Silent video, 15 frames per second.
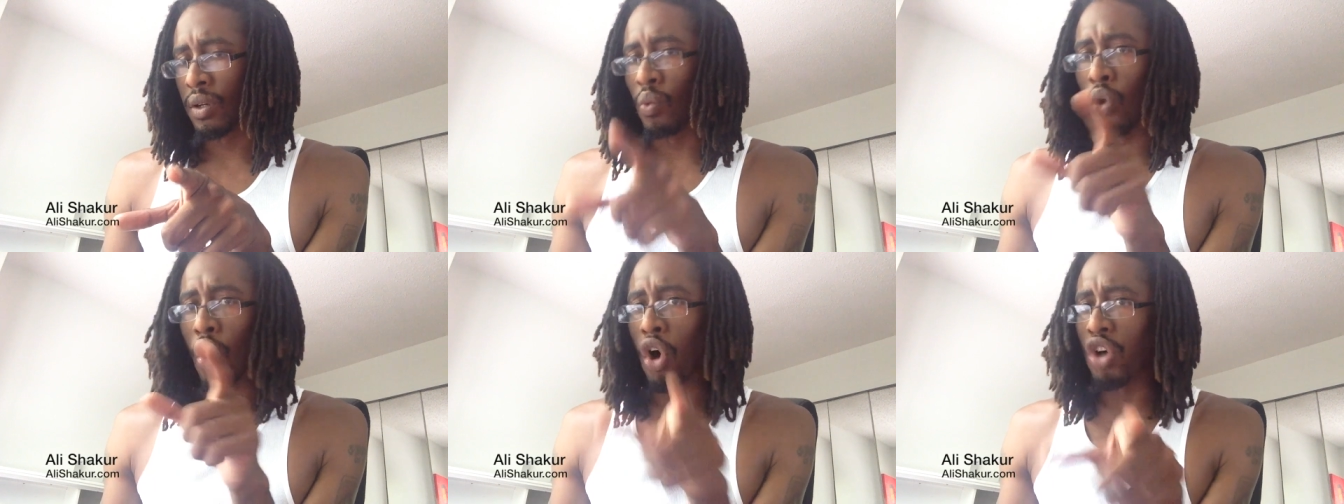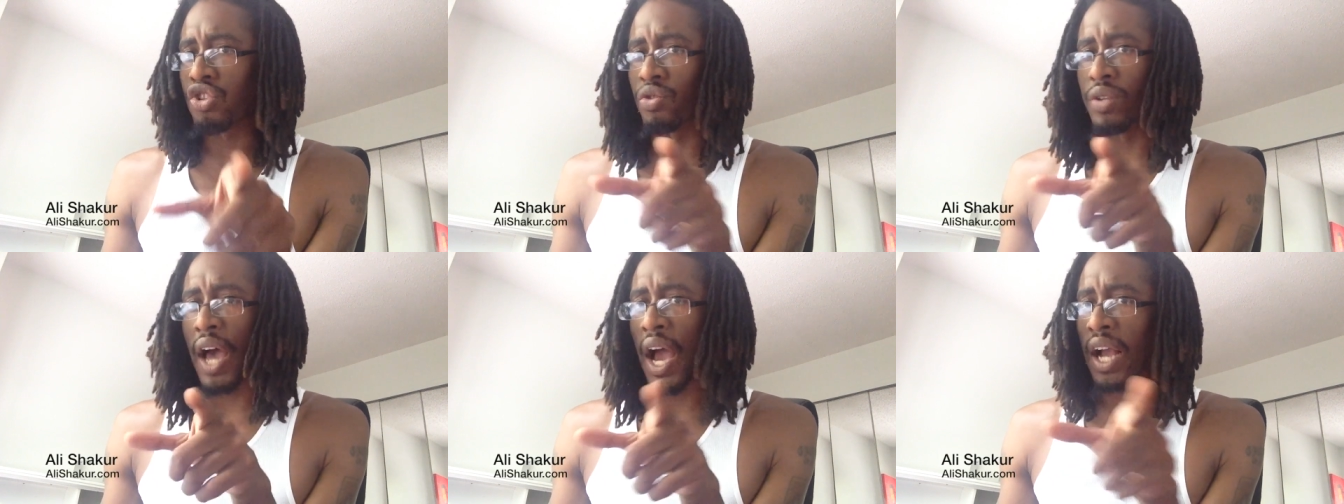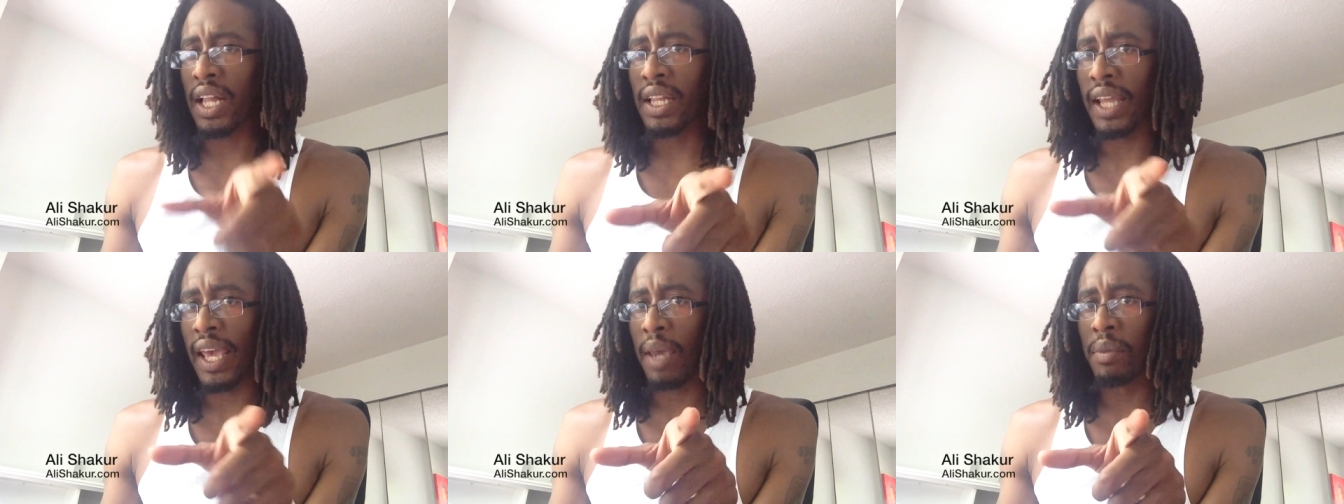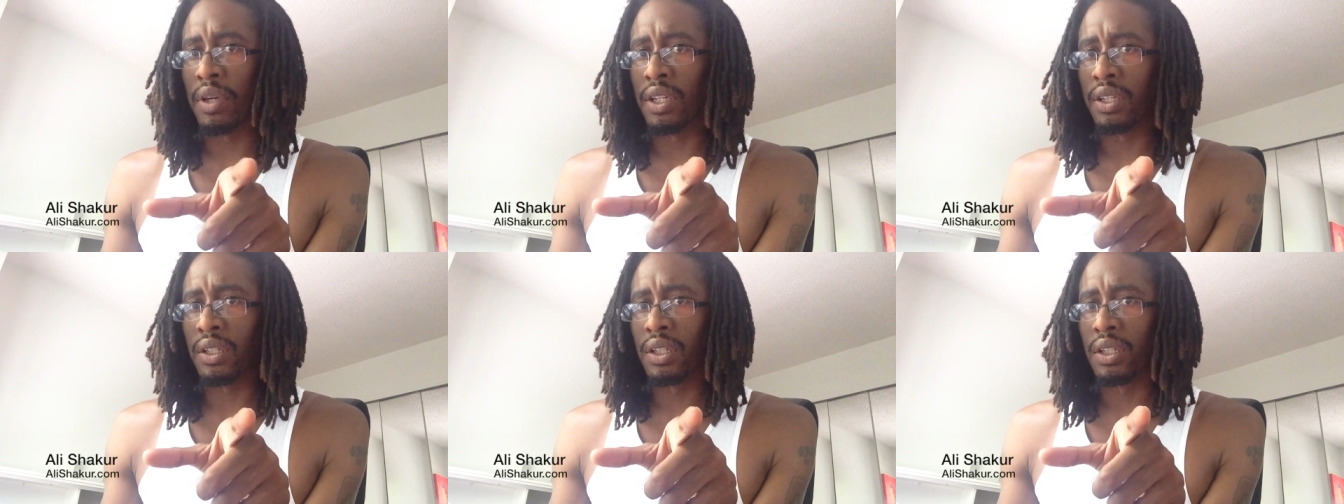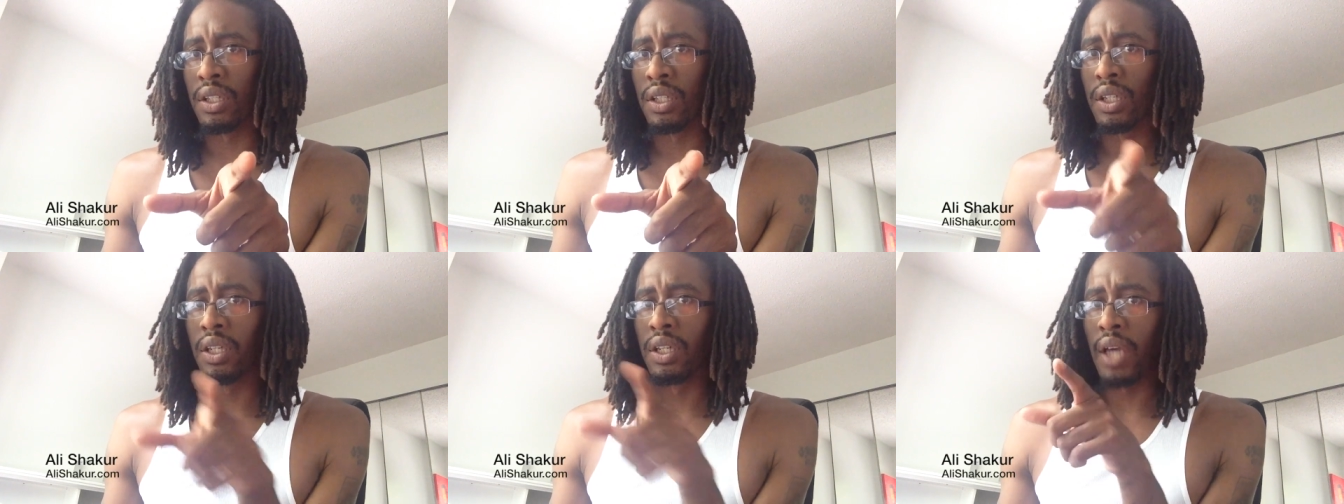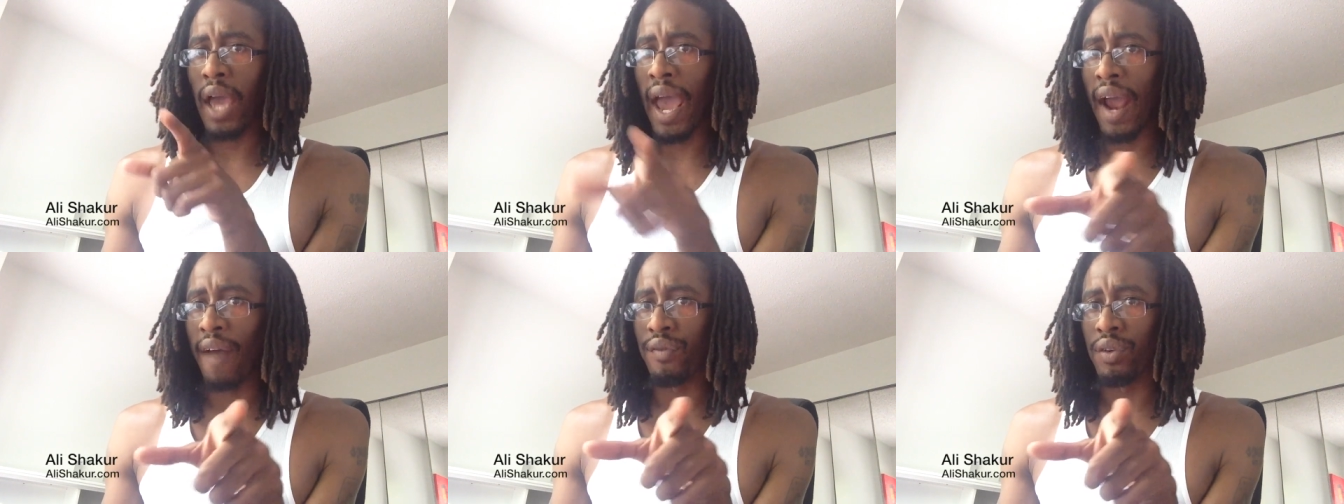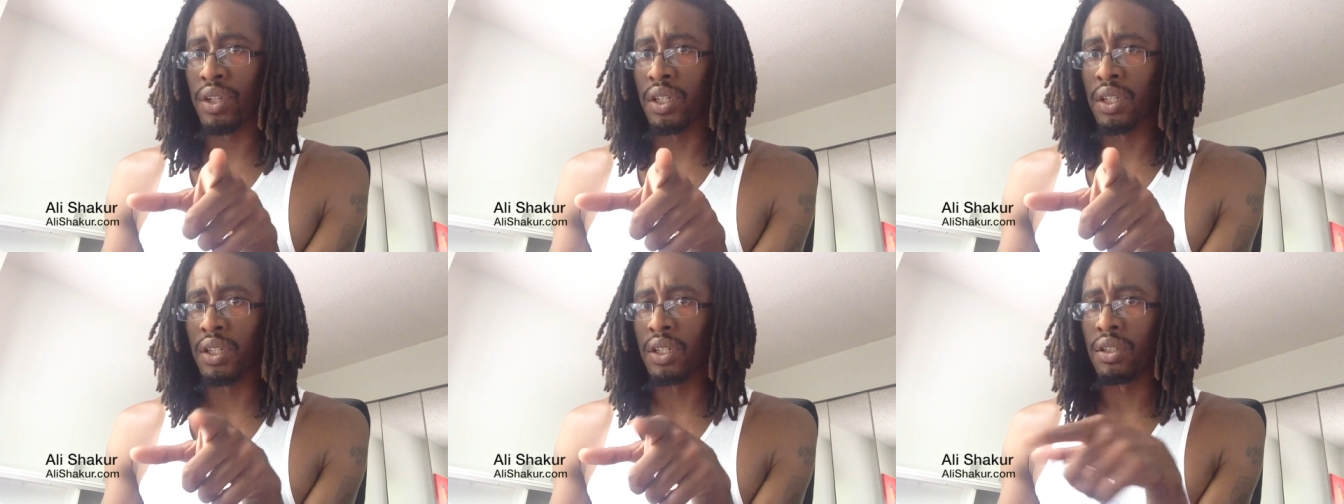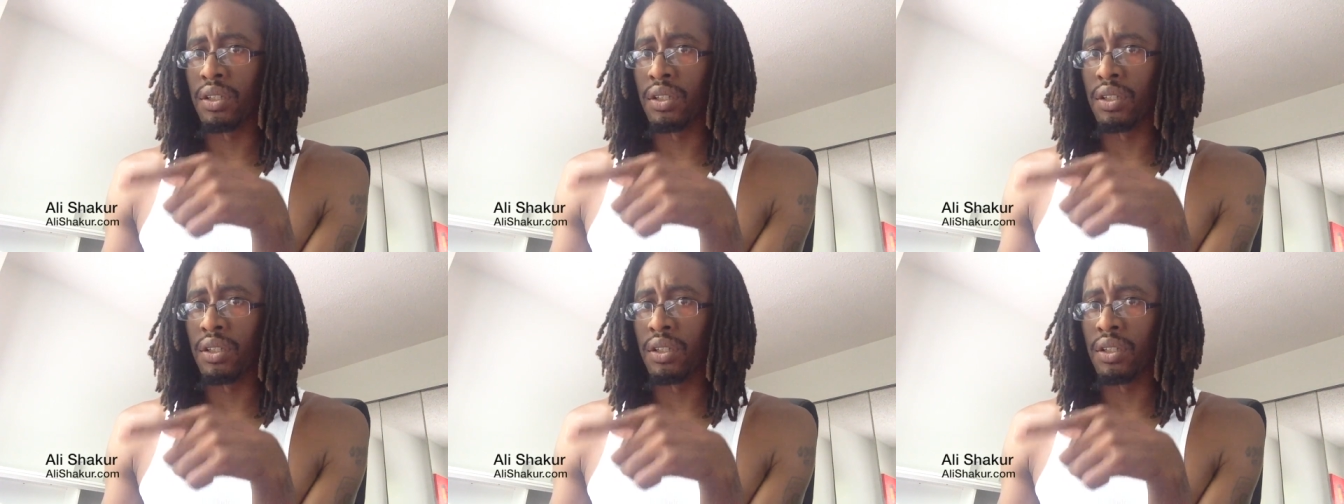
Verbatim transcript: We're also not claiming Africa.